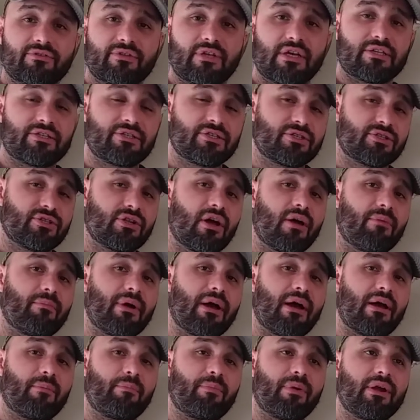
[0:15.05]
That's just not
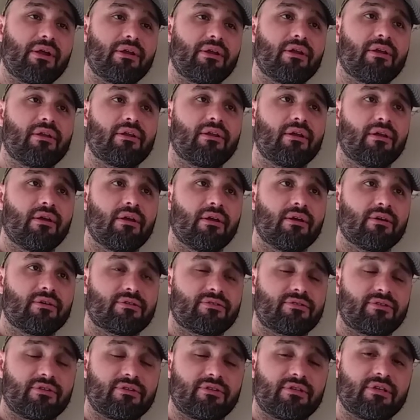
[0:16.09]
my opinion.
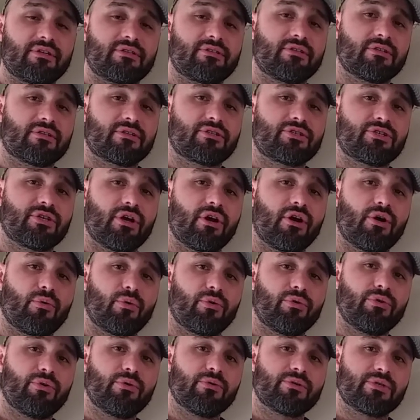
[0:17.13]
Statistics show we're
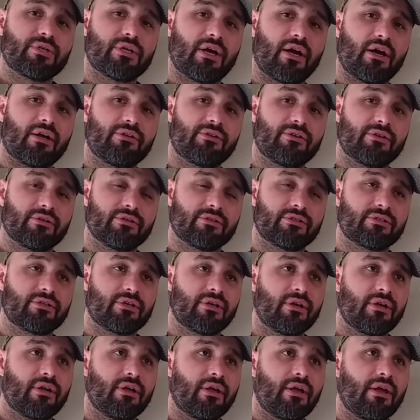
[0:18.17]
losing hunters.
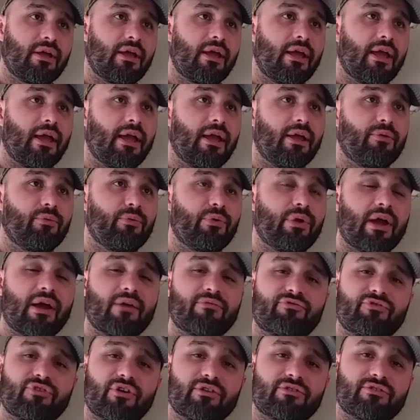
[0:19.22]
And we have
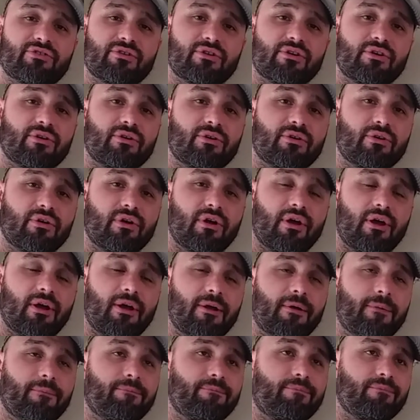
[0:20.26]
such
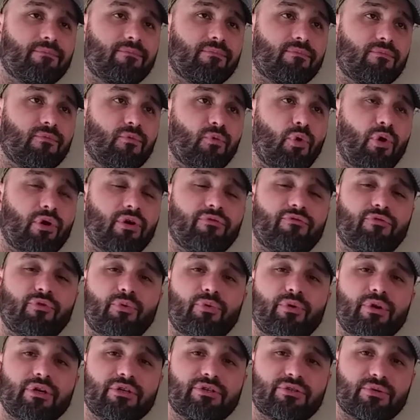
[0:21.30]
wonderful
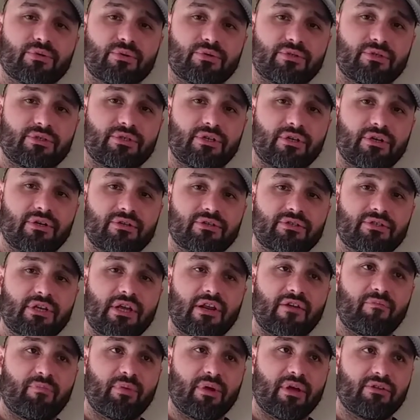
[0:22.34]
resources here in the state
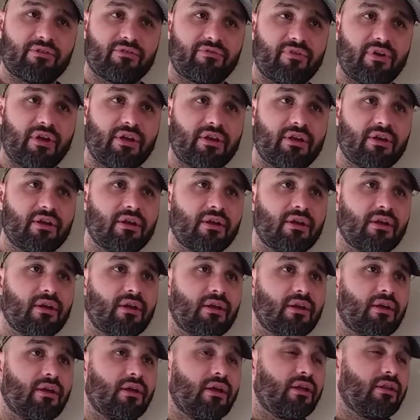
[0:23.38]
of Pennsylvania,
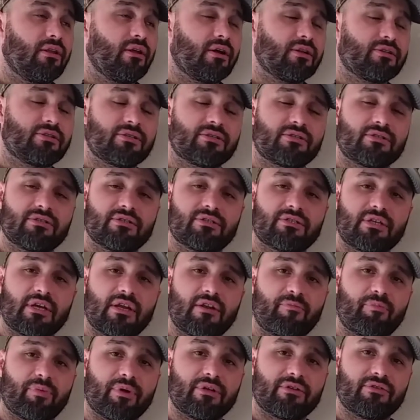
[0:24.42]
and not just in the state
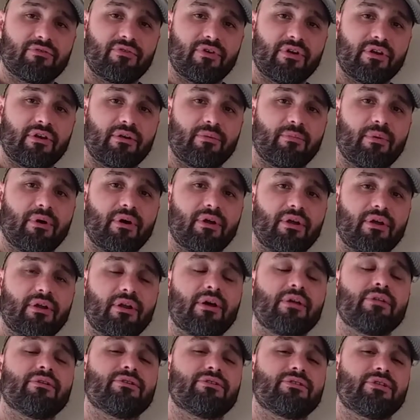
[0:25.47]
of Pennsylvania, but in
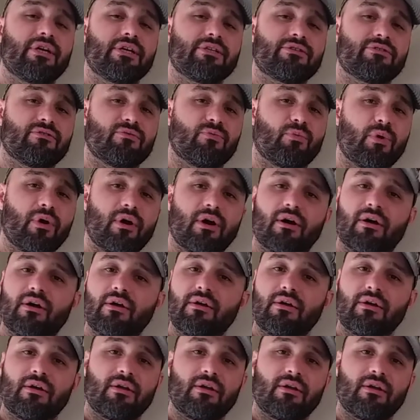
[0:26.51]
other states as well.